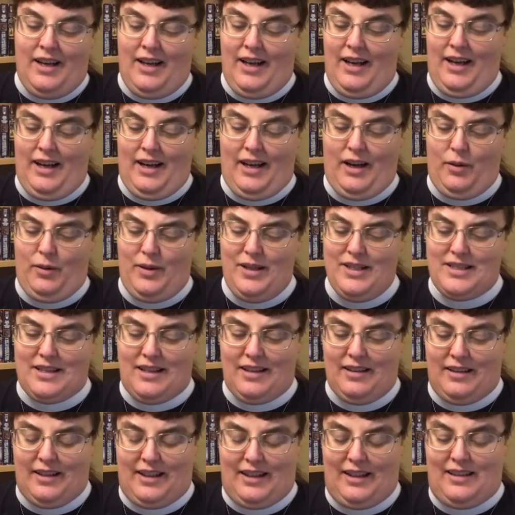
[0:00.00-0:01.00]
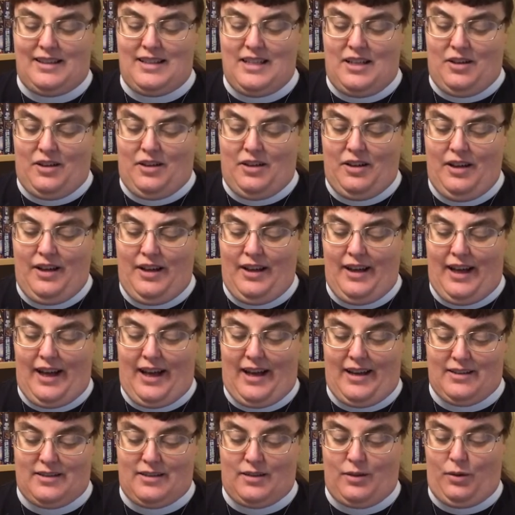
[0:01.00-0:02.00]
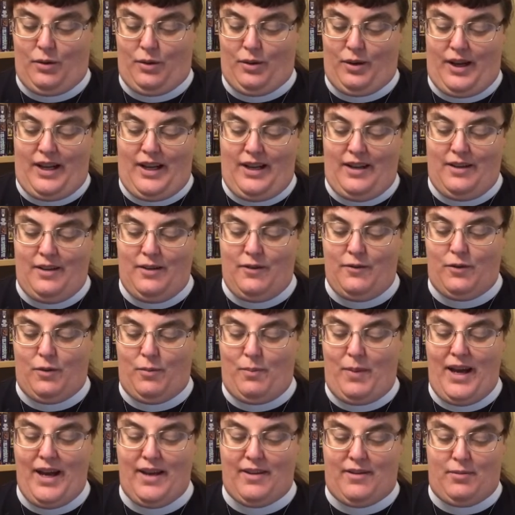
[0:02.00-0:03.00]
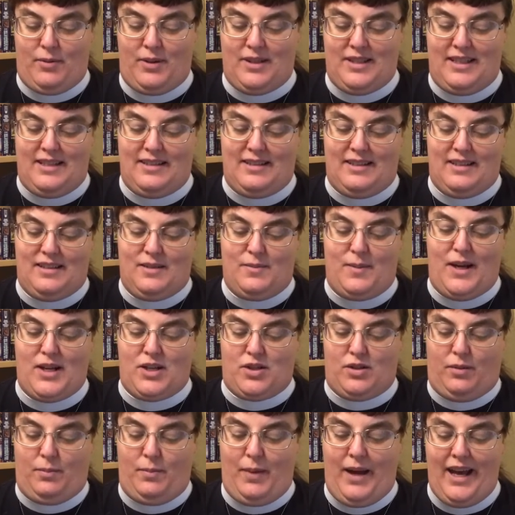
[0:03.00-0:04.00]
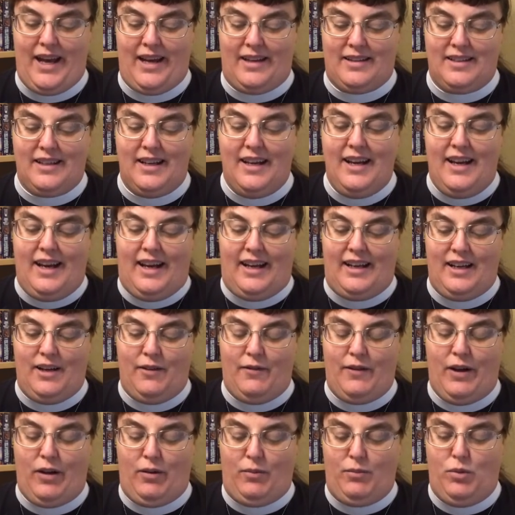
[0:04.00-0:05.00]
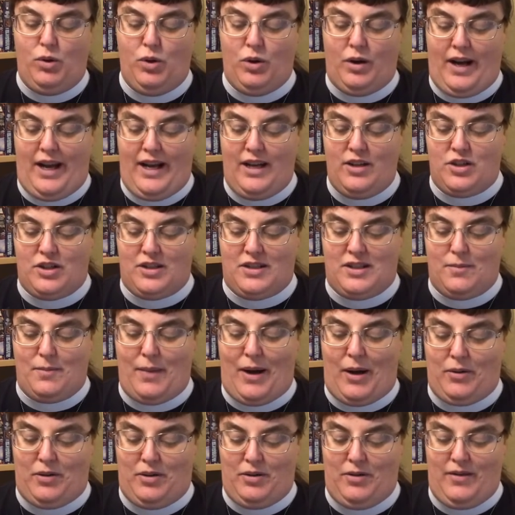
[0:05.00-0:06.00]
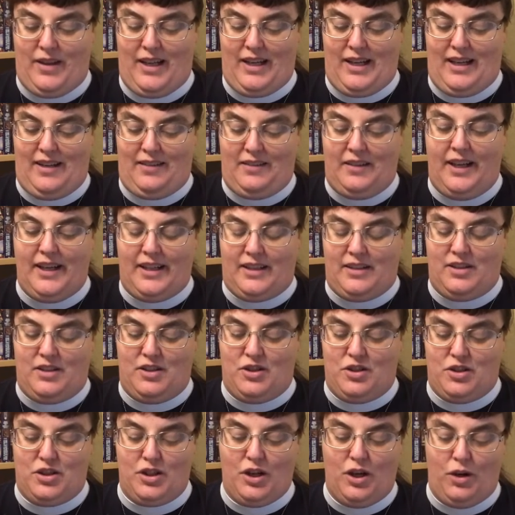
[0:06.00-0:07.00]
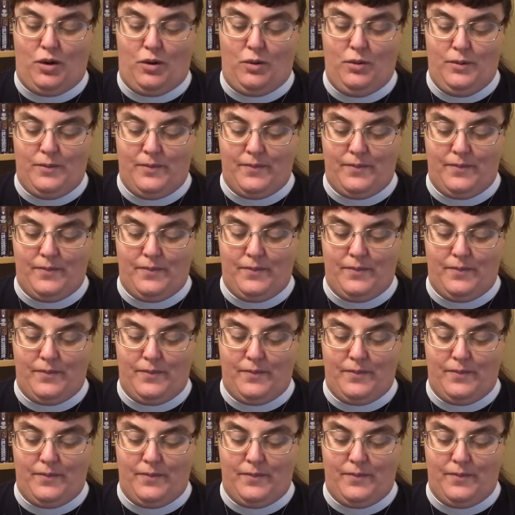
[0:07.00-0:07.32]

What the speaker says: How is the little dear? Asked Laurie, for Beth was his especial pet, and he felt more anxious about her than he liked to show.